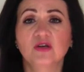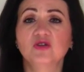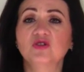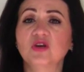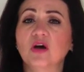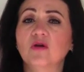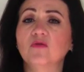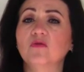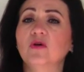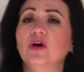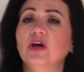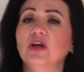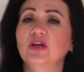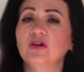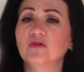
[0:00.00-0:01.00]
So
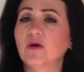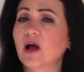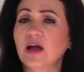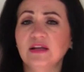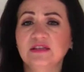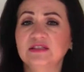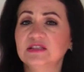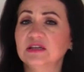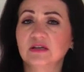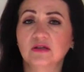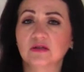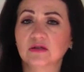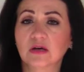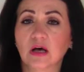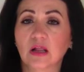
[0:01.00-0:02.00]
your
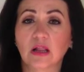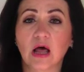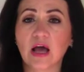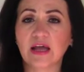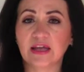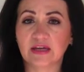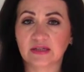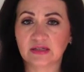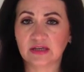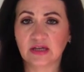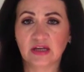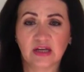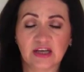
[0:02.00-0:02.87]
ideal client